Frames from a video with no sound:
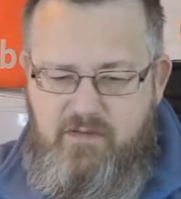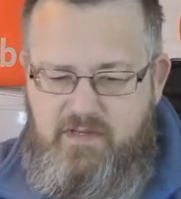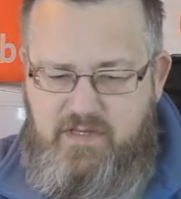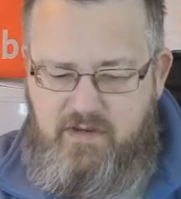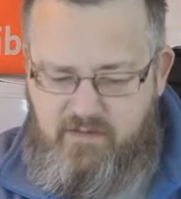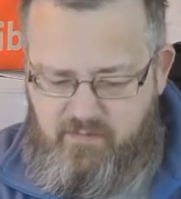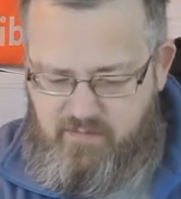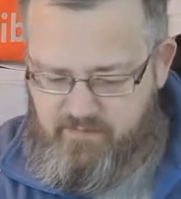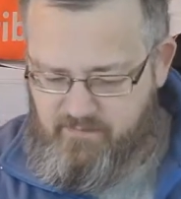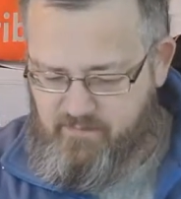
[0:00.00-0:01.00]
So
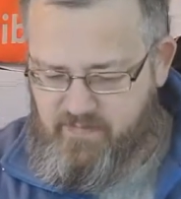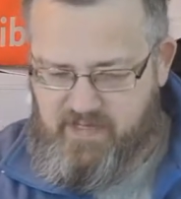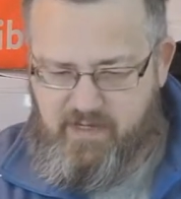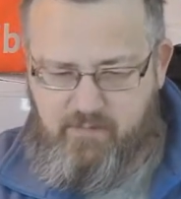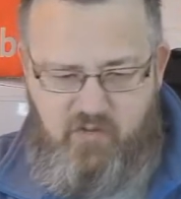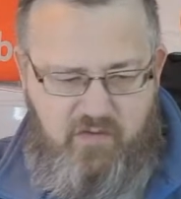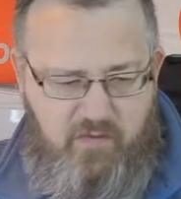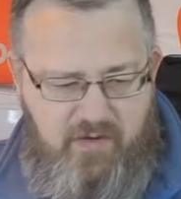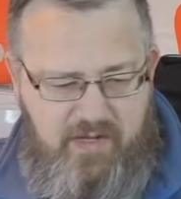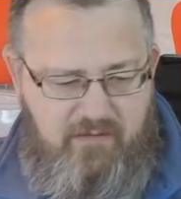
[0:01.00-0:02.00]
we're going to move
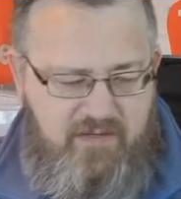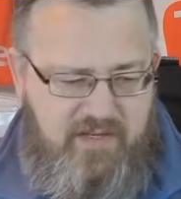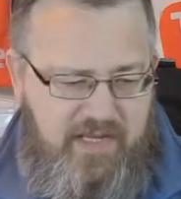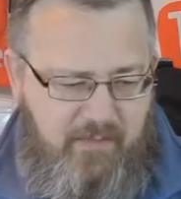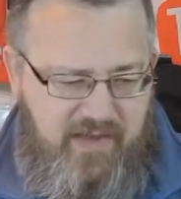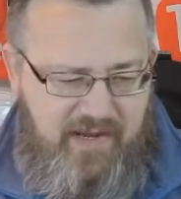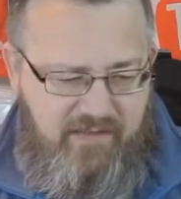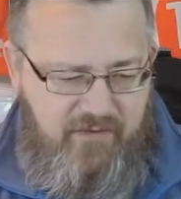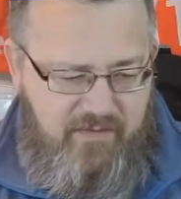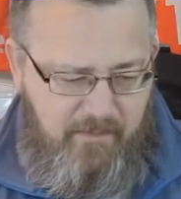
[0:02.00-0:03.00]
on now to step
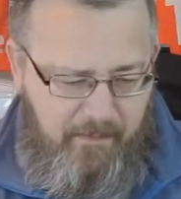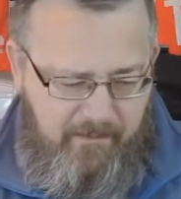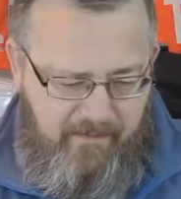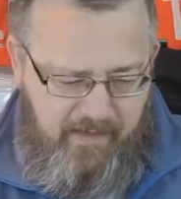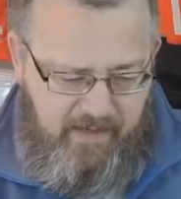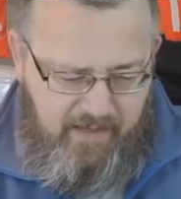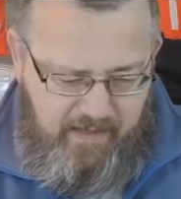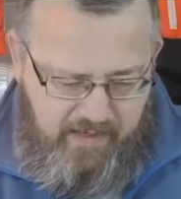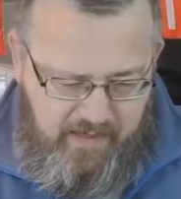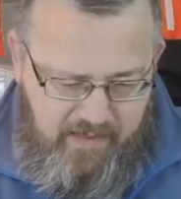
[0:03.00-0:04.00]
11,
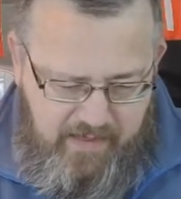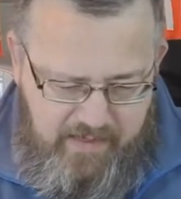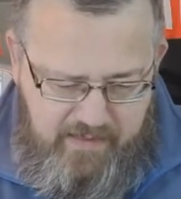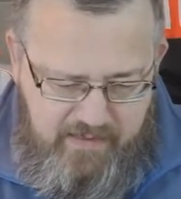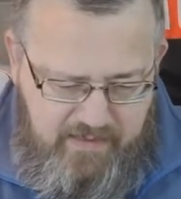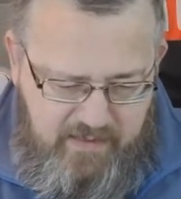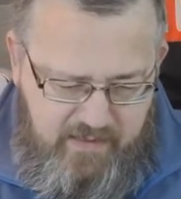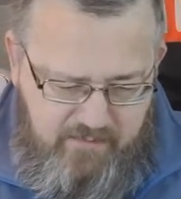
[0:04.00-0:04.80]
and